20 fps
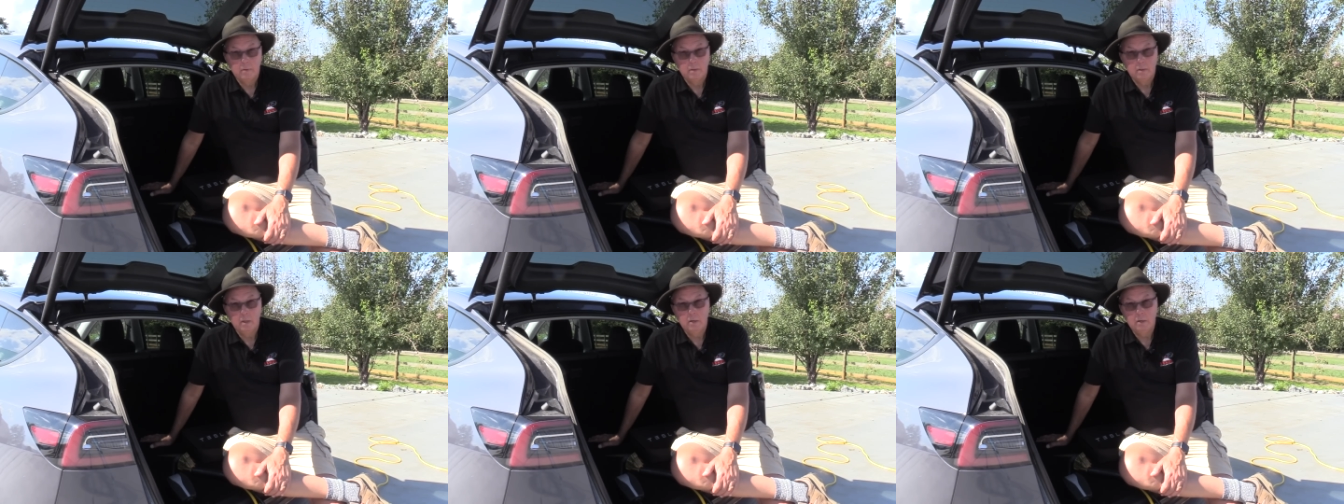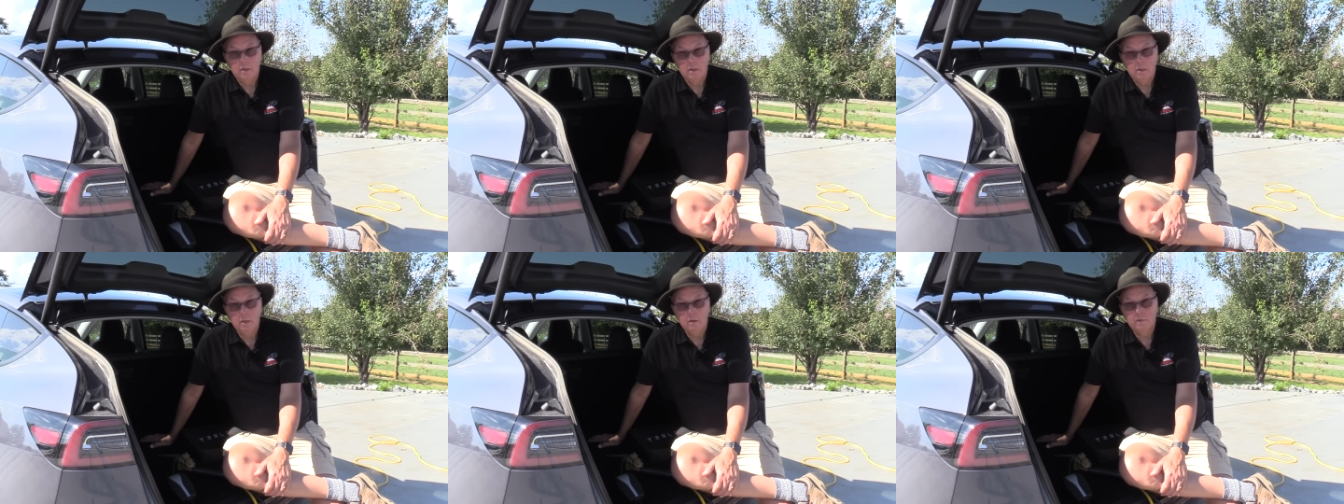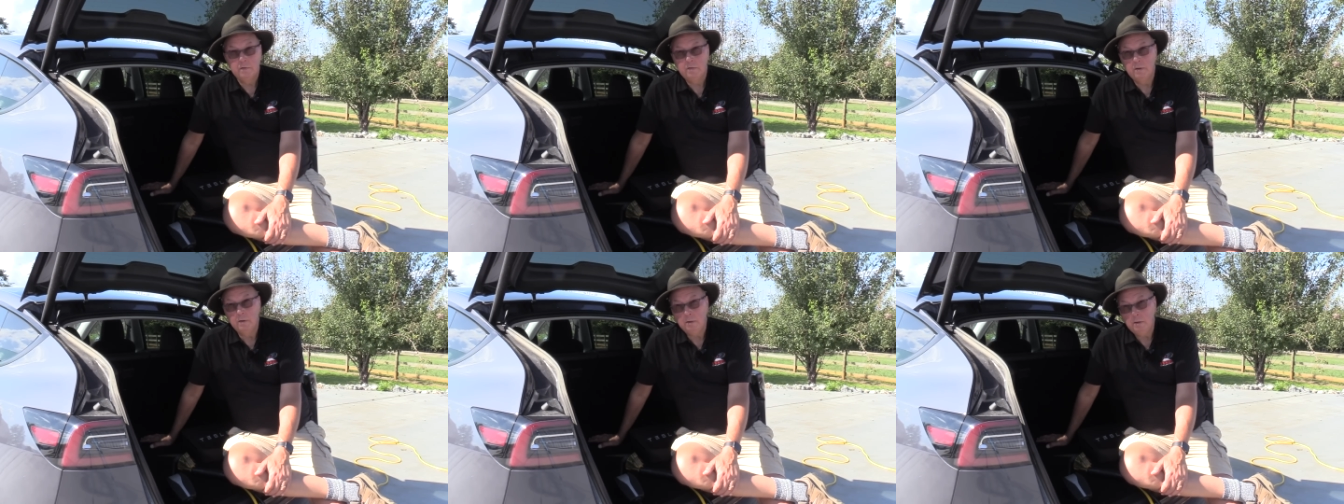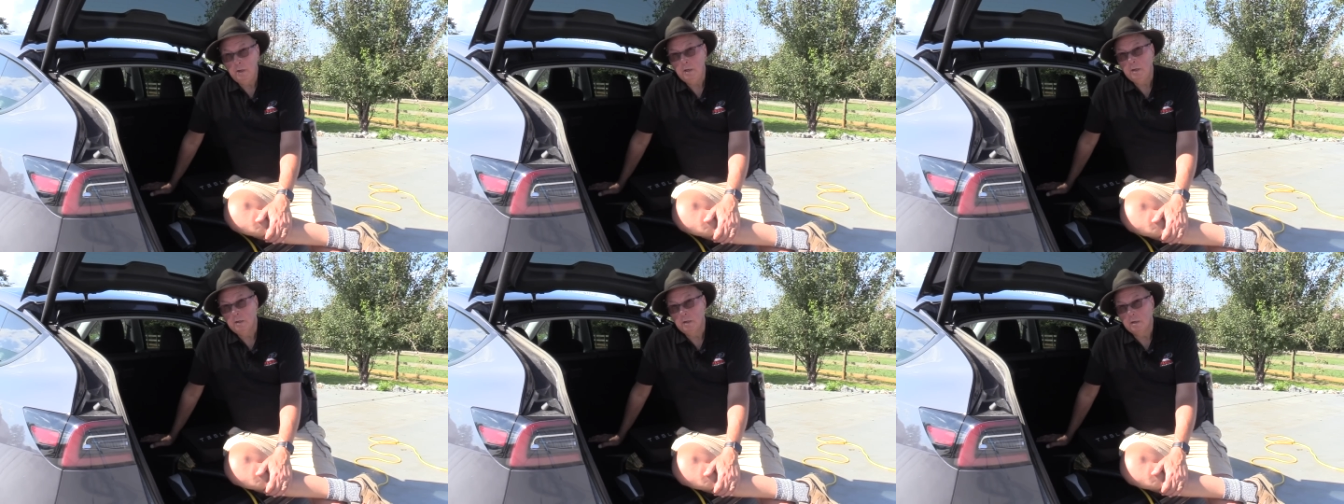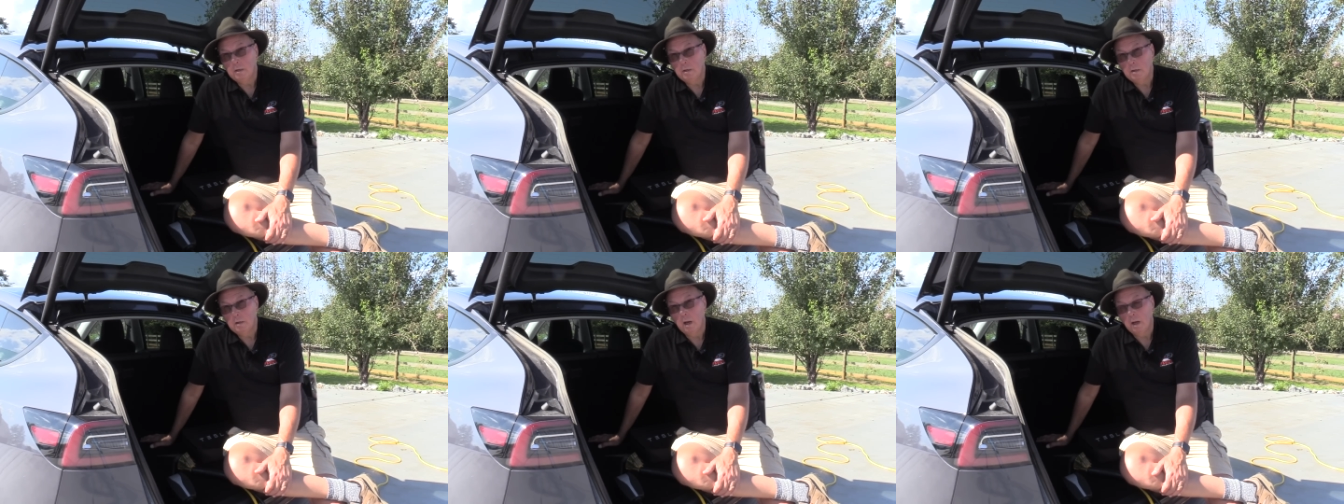than it is to need
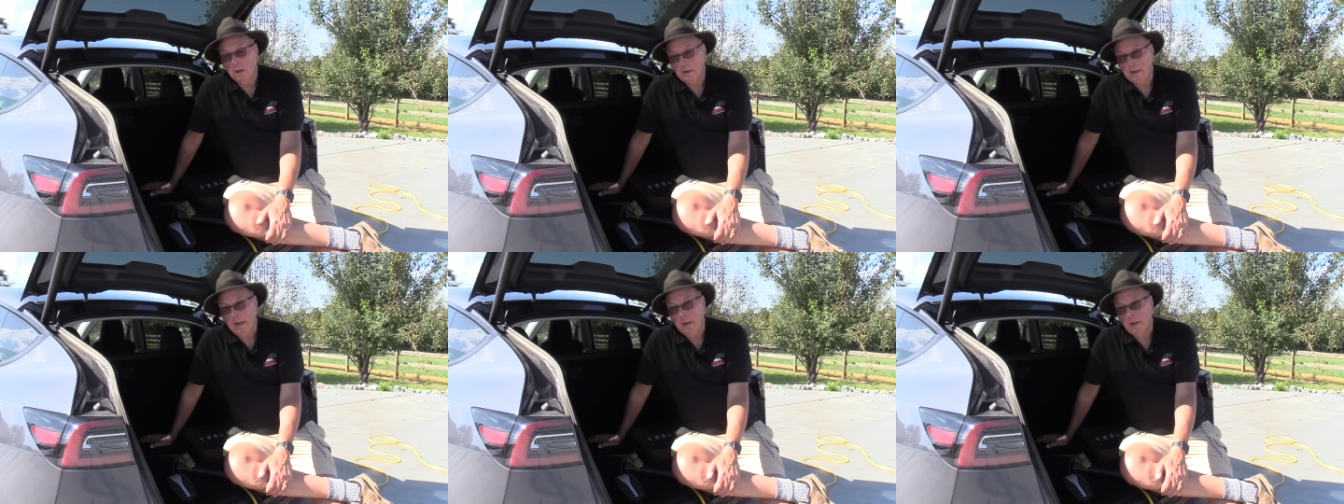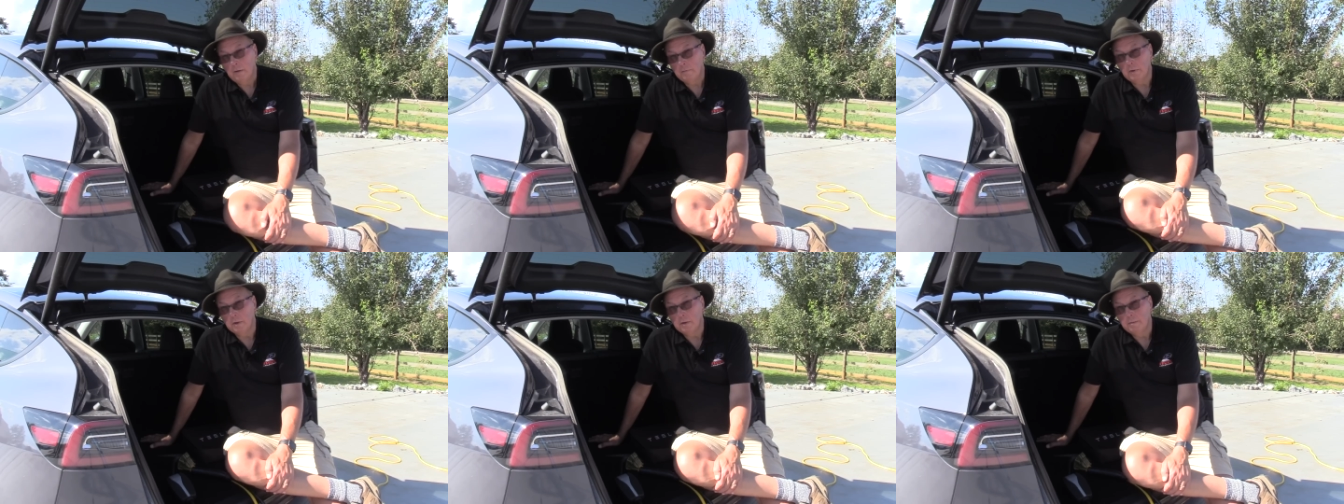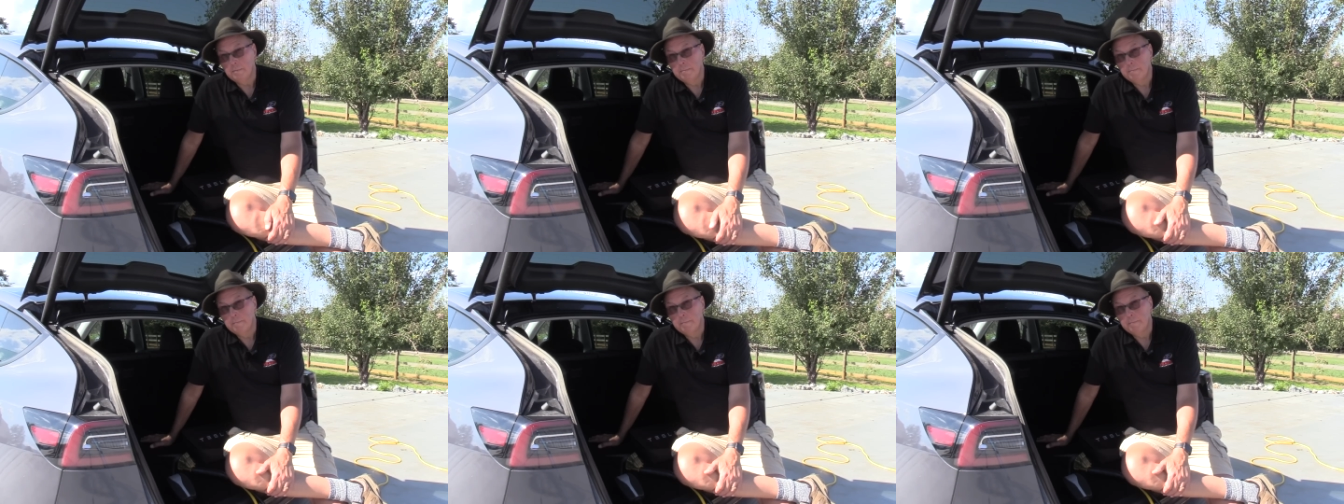it and not have it.